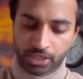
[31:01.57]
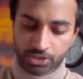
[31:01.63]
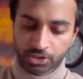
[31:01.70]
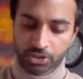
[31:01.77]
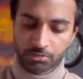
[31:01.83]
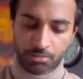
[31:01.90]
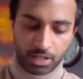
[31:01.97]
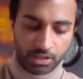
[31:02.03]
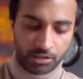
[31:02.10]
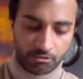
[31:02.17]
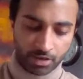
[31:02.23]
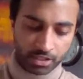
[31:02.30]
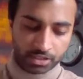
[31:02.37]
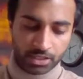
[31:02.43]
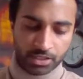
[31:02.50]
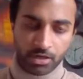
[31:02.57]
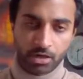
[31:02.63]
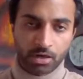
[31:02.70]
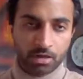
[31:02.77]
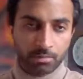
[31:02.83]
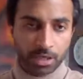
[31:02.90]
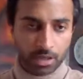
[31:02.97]
History Month events that are
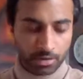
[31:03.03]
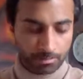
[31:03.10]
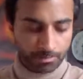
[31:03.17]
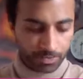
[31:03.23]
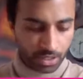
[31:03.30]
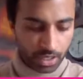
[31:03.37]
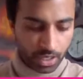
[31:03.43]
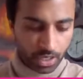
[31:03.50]
coming up.